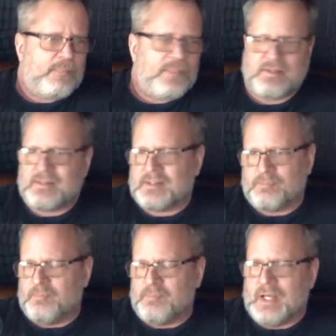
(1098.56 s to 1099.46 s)

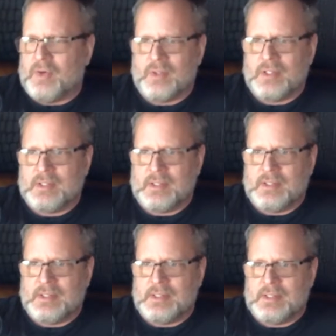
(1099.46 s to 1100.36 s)
this,
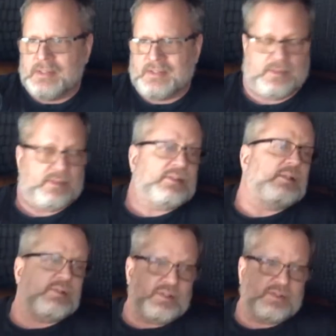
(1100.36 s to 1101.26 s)
it's
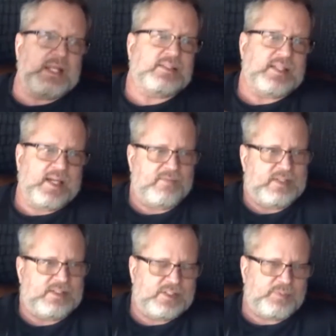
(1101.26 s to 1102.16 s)
to state the
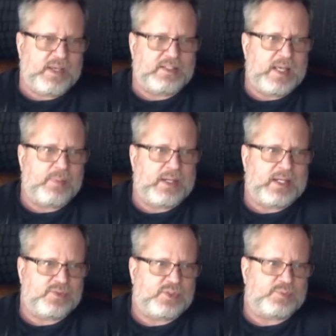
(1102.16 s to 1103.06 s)
obvious, this
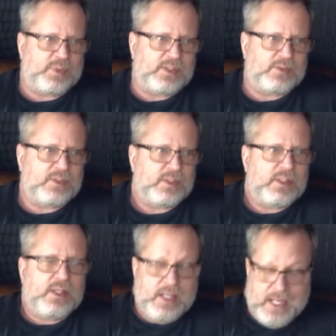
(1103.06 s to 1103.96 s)
pandemic has just been,
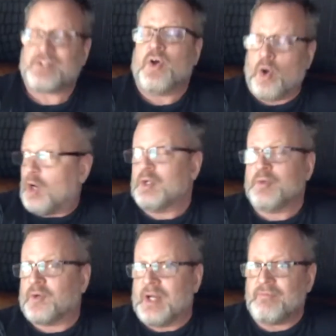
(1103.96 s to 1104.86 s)
it's
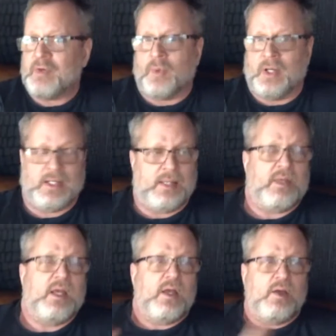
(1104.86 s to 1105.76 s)
hard for everyone.
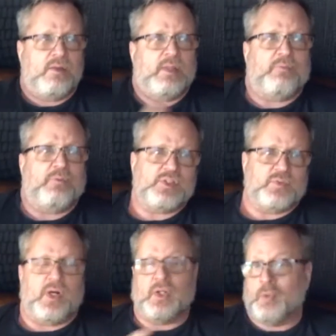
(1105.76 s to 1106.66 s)
And like,
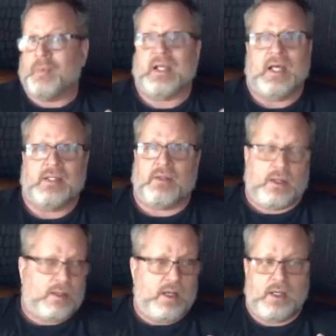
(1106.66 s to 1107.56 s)
first of all, oh my God,
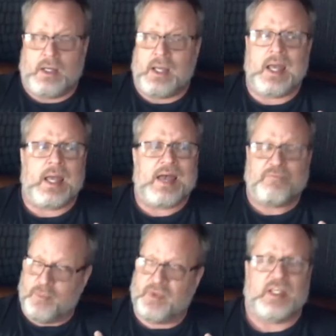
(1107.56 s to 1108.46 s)

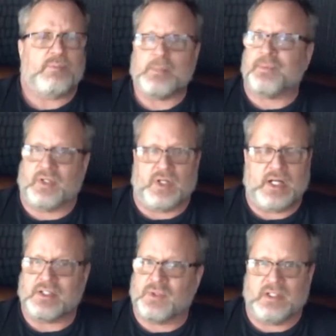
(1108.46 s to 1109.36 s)
500,000 people in
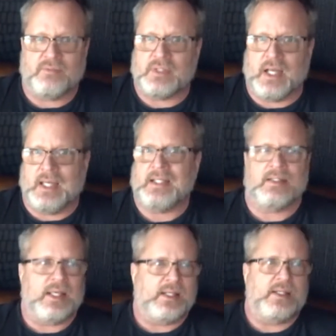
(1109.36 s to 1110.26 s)
our country have died.
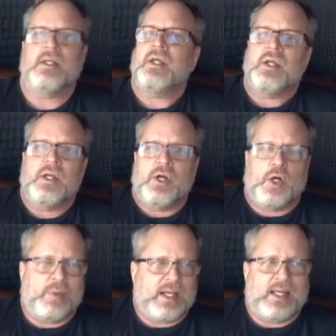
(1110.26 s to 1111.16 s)
And then,
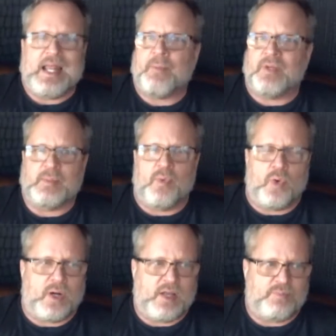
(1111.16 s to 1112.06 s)
oh my God, how many
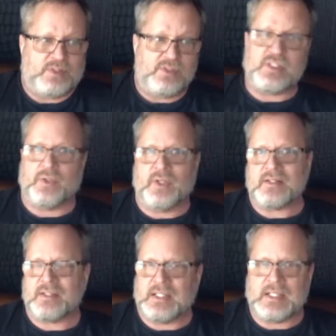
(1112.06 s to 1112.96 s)
more have been
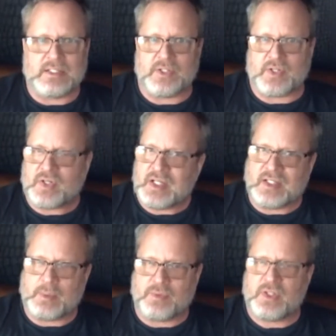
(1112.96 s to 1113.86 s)
seriously ill and are
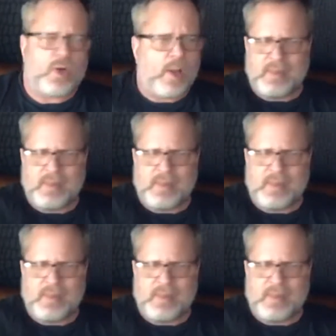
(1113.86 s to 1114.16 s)
dealing with,